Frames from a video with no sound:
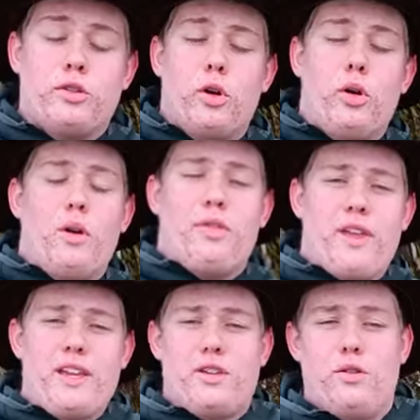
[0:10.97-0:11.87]
So
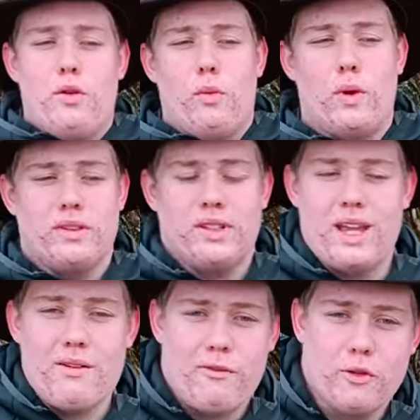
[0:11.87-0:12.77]
thank you once
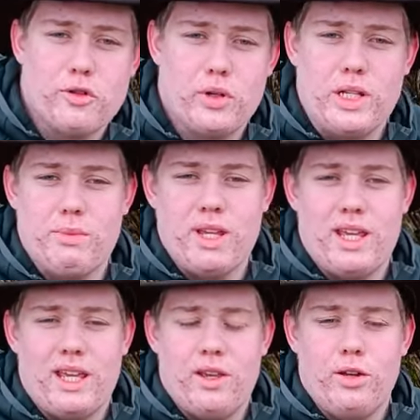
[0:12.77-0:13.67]
again for joining
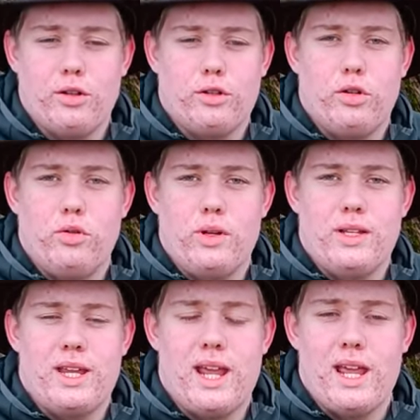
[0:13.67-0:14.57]
me here
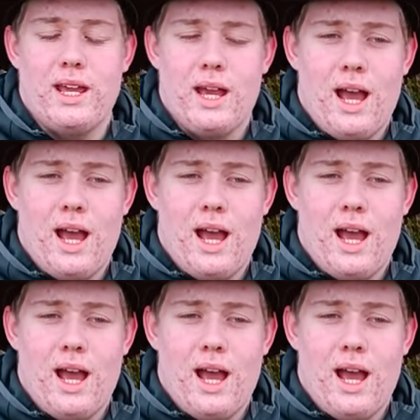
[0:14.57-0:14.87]
today.